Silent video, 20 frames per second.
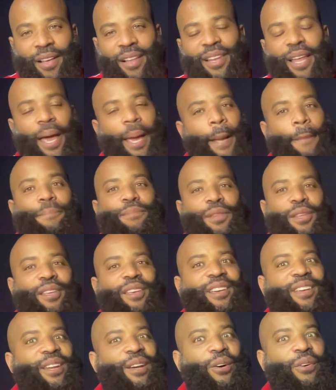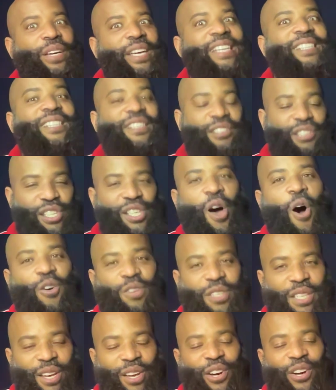Like, he's
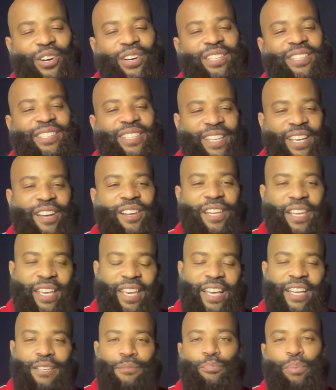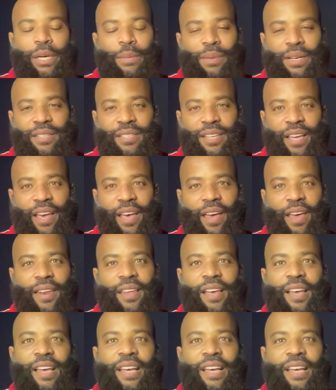insulting her still again, pretty much saying